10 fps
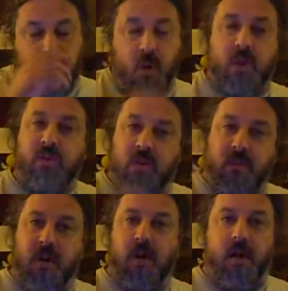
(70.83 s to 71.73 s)
going to a
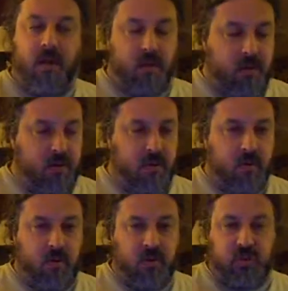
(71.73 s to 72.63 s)
mall
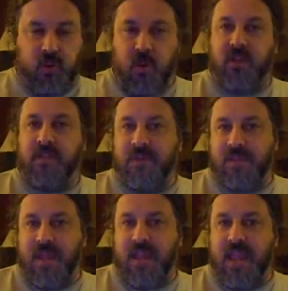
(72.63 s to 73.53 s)
or a store or
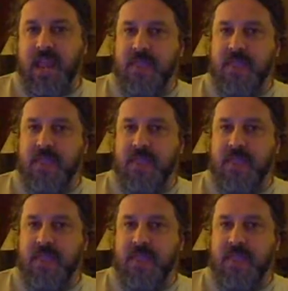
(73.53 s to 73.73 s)
something like that,